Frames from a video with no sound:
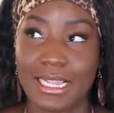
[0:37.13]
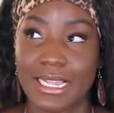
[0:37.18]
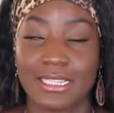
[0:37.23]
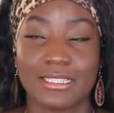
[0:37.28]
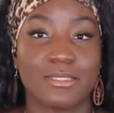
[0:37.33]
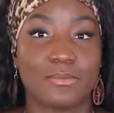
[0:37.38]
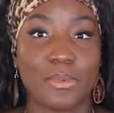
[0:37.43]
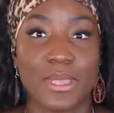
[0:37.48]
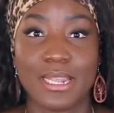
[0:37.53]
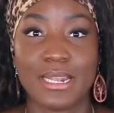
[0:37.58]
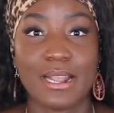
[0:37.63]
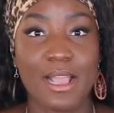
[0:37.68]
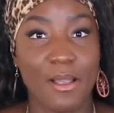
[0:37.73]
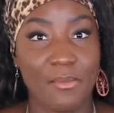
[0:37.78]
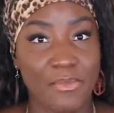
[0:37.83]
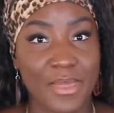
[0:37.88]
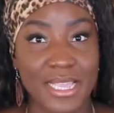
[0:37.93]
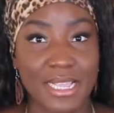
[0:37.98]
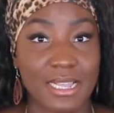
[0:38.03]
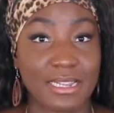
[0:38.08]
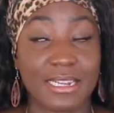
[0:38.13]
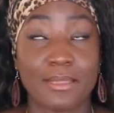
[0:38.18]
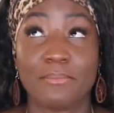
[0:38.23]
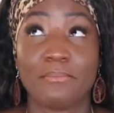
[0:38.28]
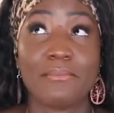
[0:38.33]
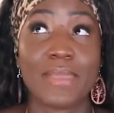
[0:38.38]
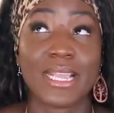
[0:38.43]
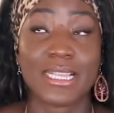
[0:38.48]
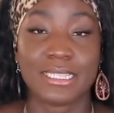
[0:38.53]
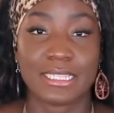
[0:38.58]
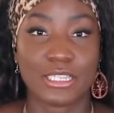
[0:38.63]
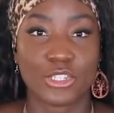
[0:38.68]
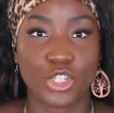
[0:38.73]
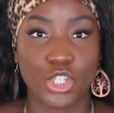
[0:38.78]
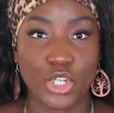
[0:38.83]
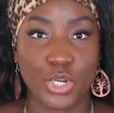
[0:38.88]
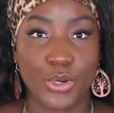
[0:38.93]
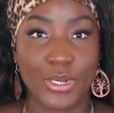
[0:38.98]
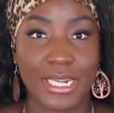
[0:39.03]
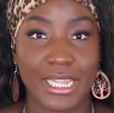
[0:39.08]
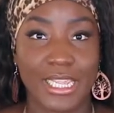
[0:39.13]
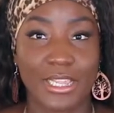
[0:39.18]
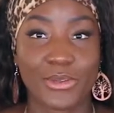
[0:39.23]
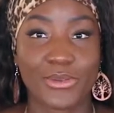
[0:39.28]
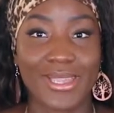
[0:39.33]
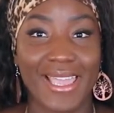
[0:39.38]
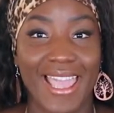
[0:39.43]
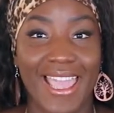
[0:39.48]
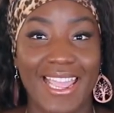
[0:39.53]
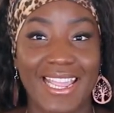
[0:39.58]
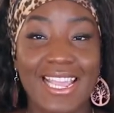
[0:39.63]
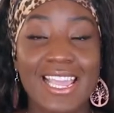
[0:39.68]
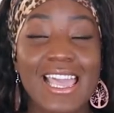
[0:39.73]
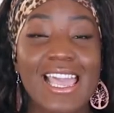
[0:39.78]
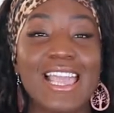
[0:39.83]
It's been an amazing journey, okay?